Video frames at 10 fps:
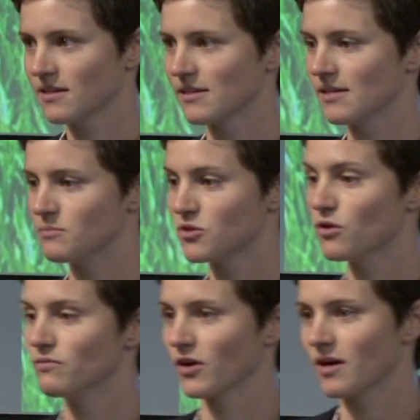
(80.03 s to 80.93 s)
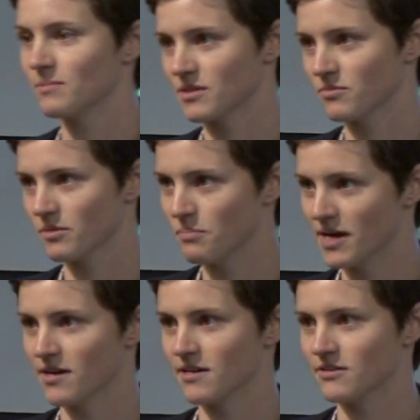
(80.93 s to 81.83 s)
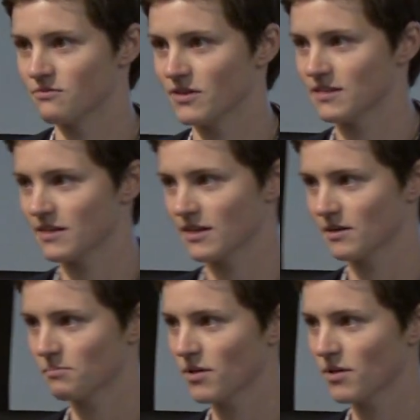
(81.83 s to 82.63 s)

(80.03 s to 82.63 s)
um, to overcome some of the barriers facing